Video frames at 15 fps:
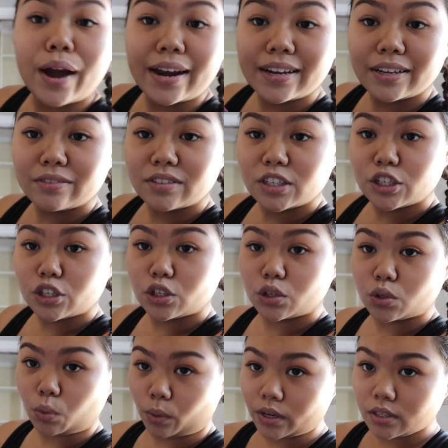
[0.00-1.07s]
any of these
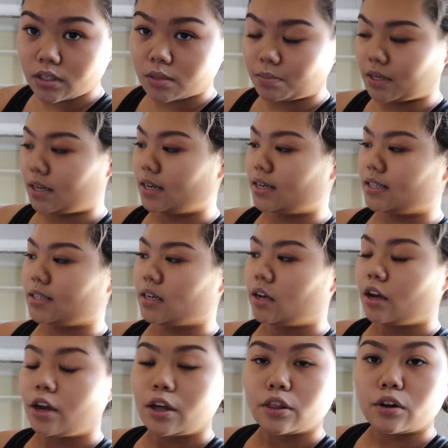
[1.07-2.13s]
shorts because
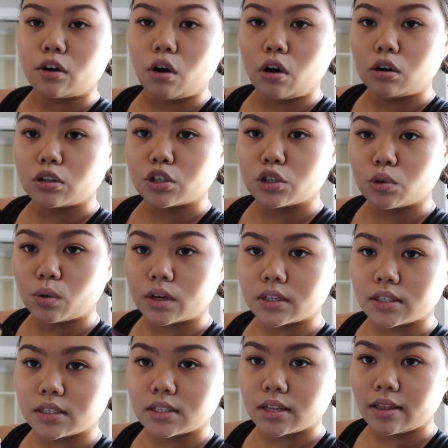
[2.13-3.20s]
they're all
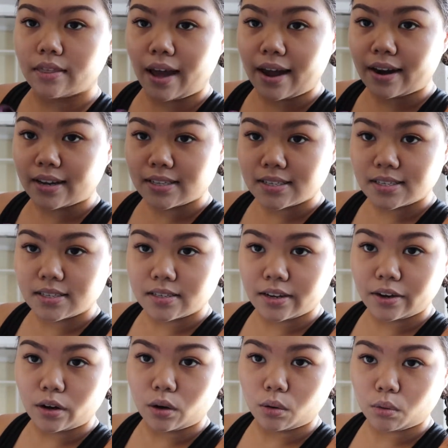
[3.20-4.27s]
shorts that I
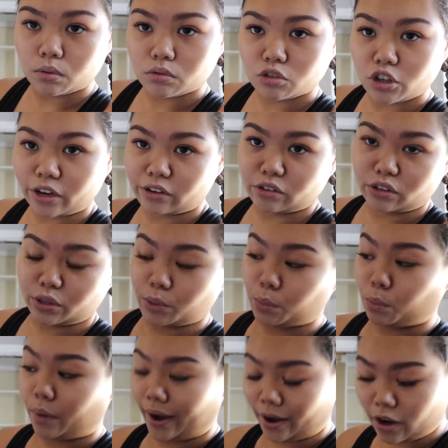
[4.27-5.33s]
still generally
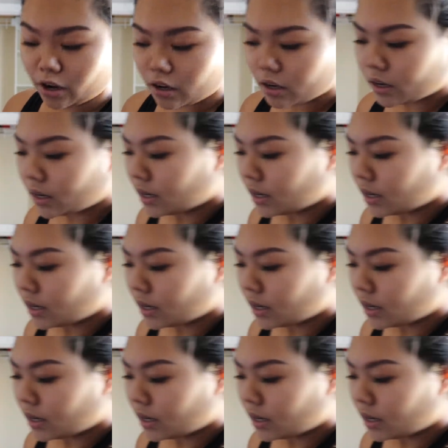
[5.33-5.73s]
wear.